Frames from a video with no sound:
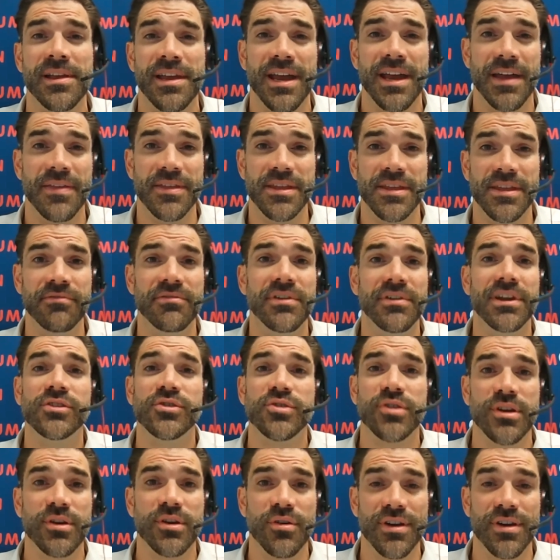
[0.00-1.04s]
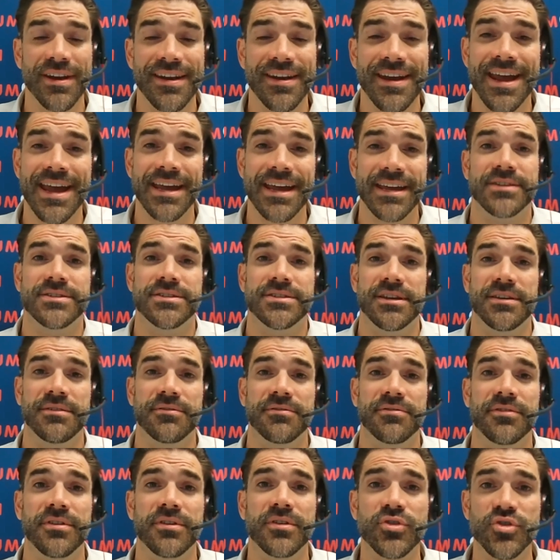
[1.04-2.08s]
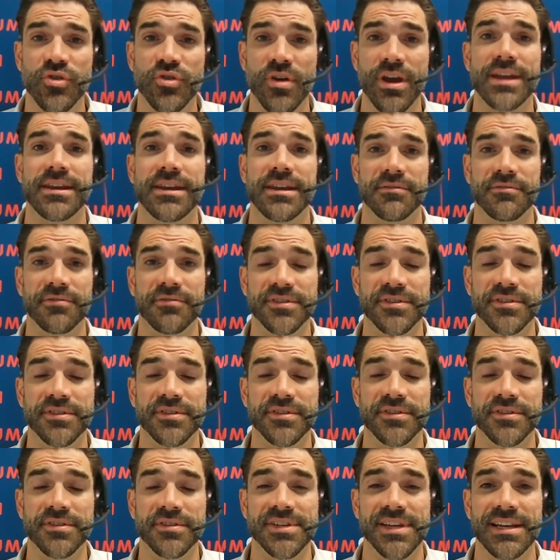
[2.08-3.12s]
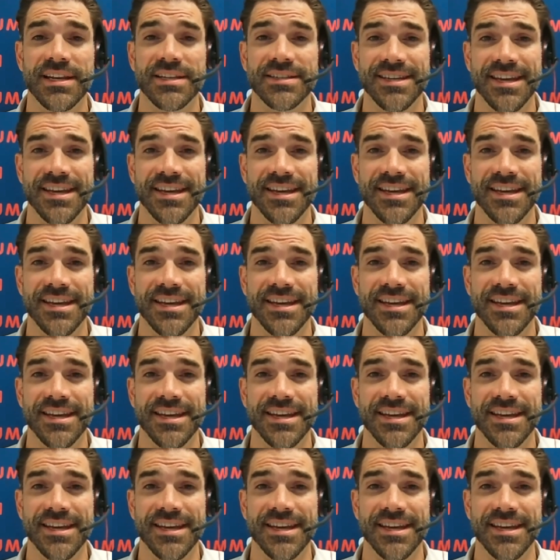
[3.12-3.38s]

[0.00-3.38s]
And then you've literally got an active trading facility